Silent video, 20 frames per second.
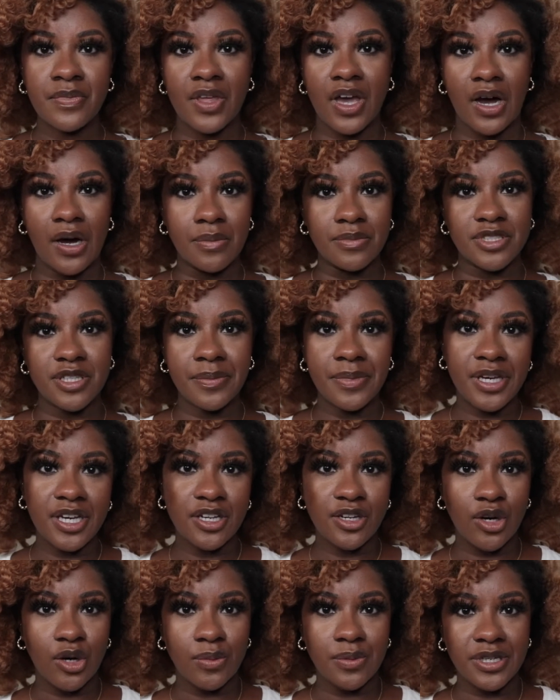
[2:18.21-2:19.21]
To me,
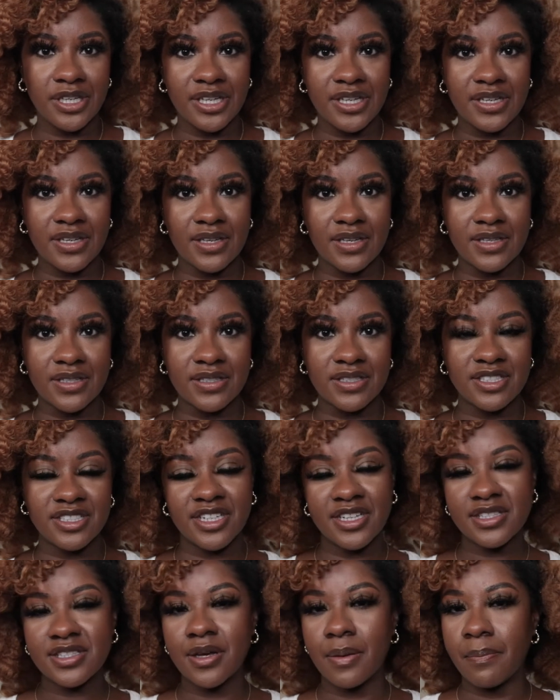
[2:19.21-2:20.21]
Adobe is
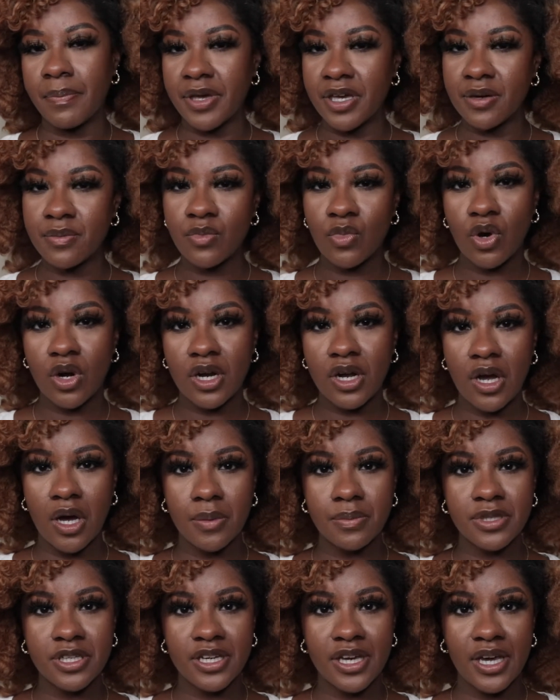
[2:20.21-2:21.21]
just a bit more
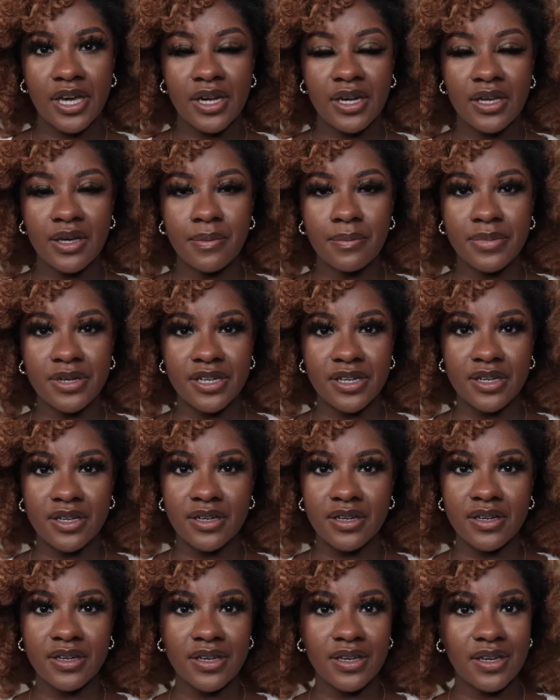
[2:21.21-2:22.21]
complicated,
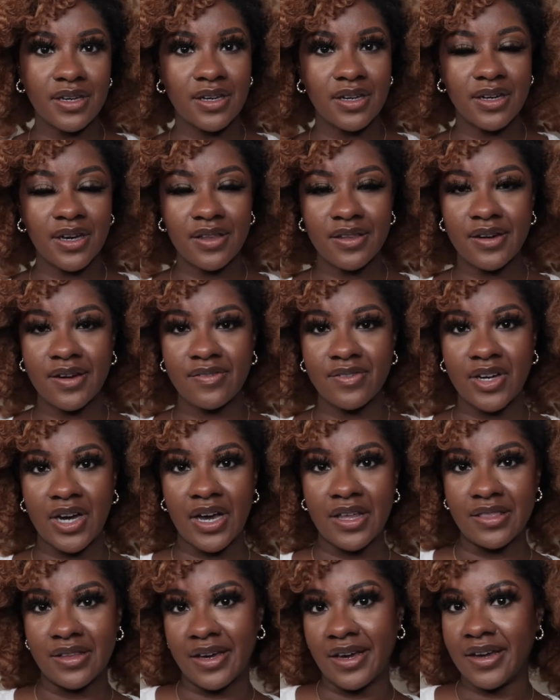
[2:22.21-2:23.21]
but again, now that I've
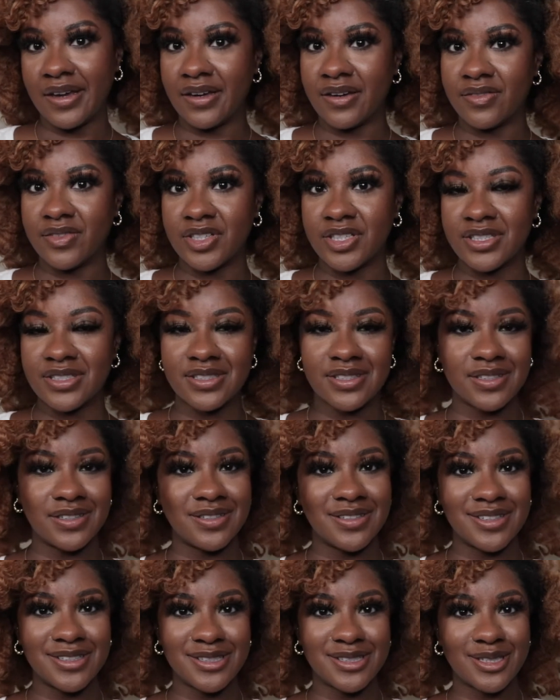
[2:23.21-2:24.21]
gotten the hang of it, it's
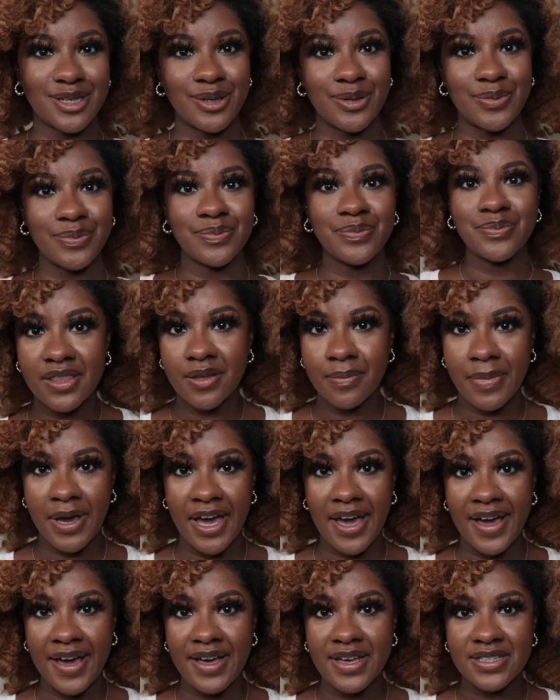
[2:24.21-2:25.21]
good. So in the
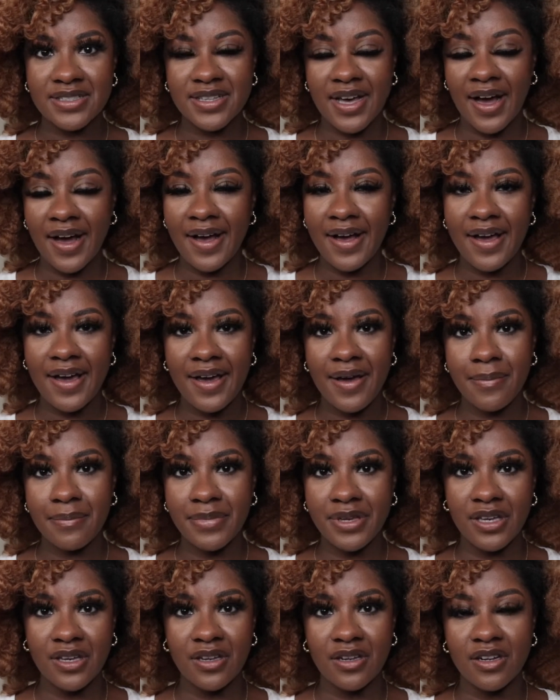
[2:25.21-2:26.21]
past, I have
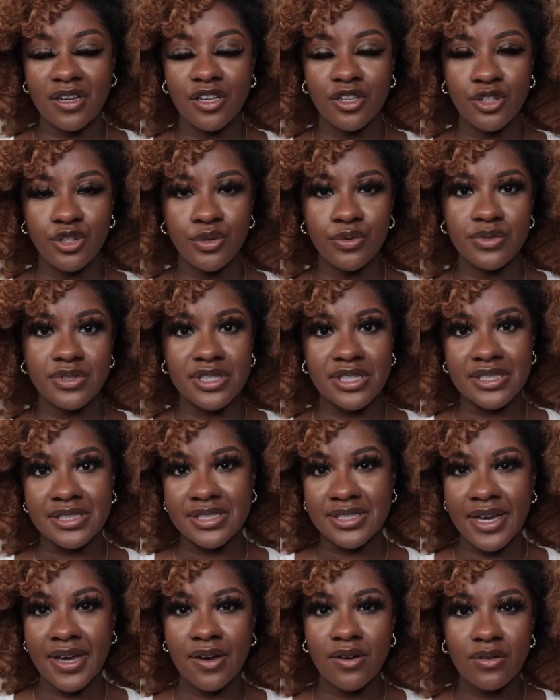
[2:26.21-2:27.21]
been using
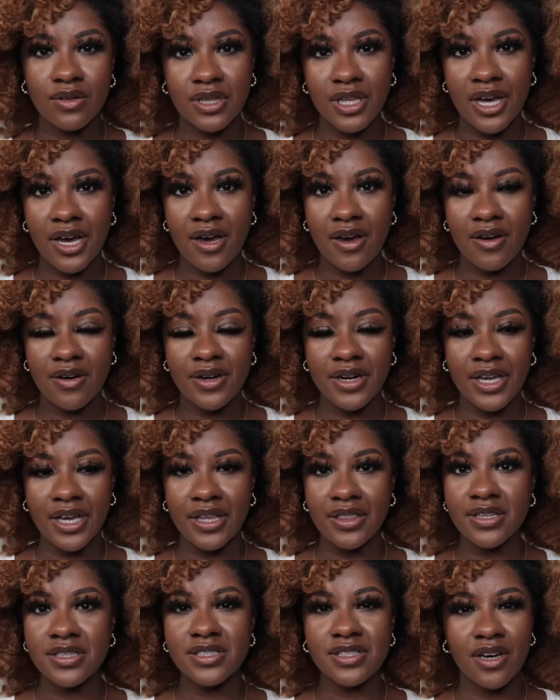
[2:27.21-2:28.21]
SoundCloud,
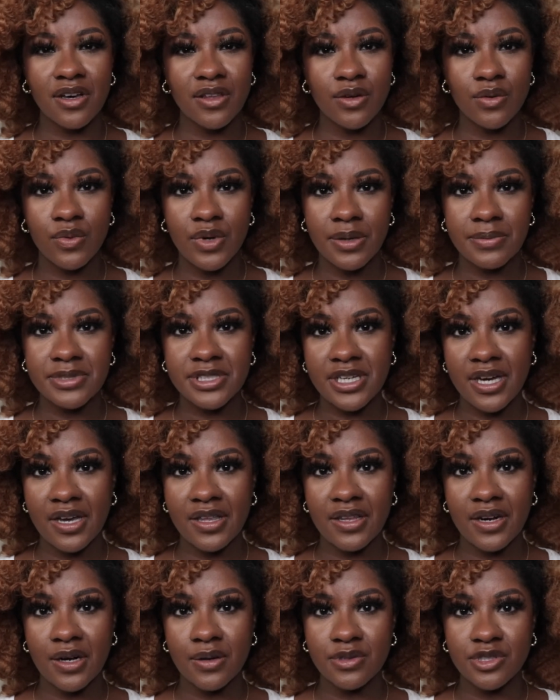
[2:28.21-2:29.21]
and this other website
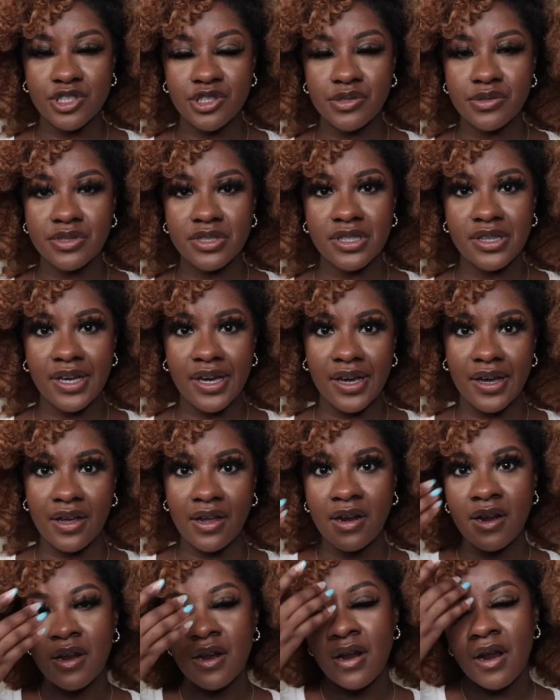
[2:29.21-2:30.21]
that I was using
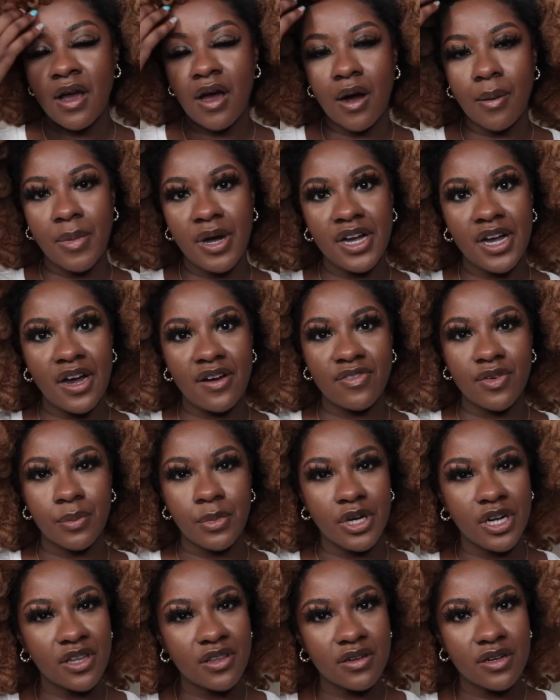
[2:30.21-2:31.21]
that I got from
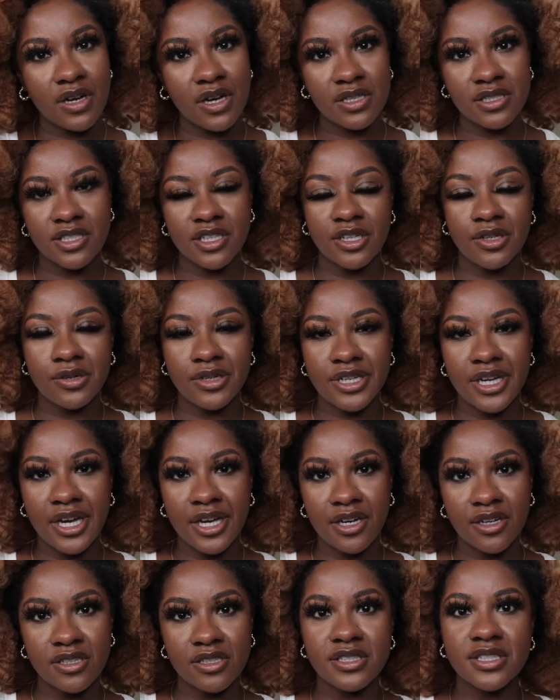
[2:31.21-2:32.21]
another content
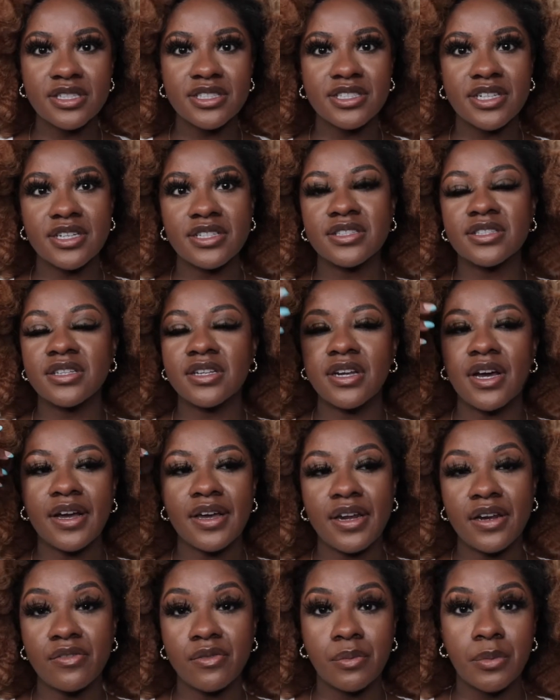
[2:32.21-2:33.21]
creator suggested it. I
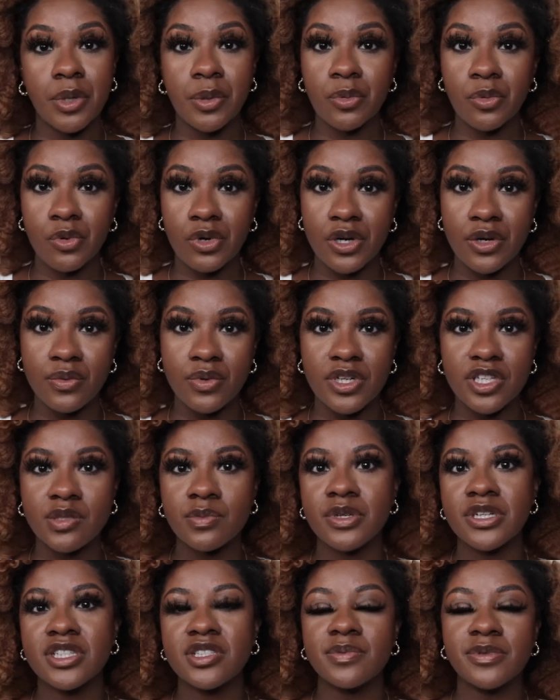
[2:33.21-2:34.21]
can't even remember what it was,
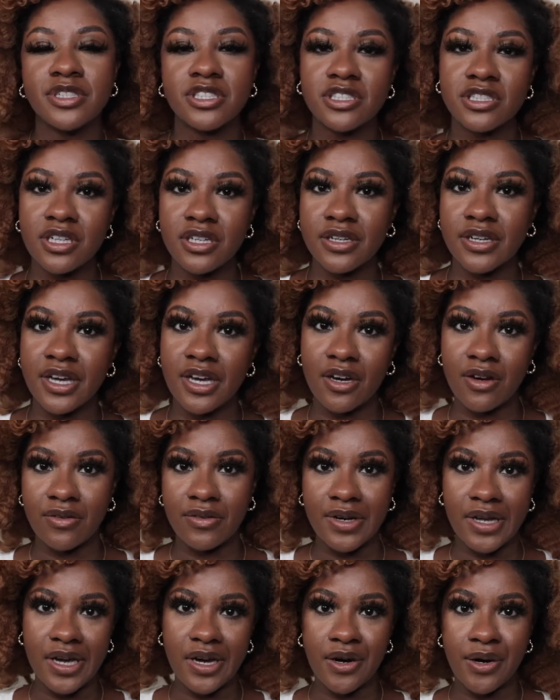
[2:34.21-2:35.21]
but it's been shut
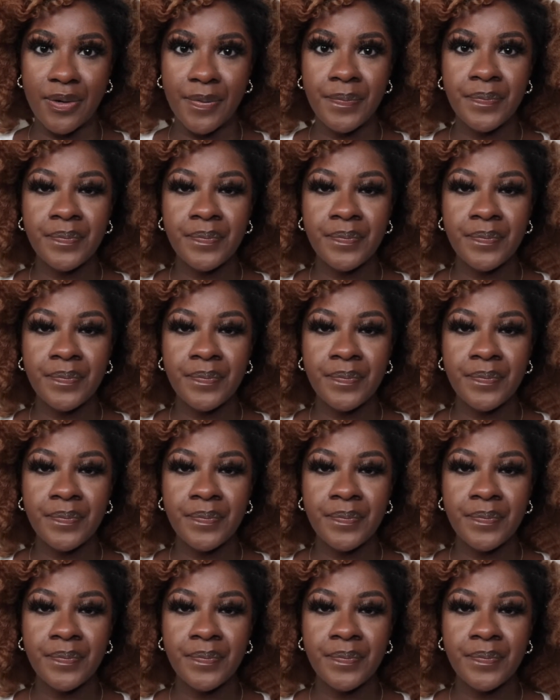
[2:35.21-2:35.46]
down now.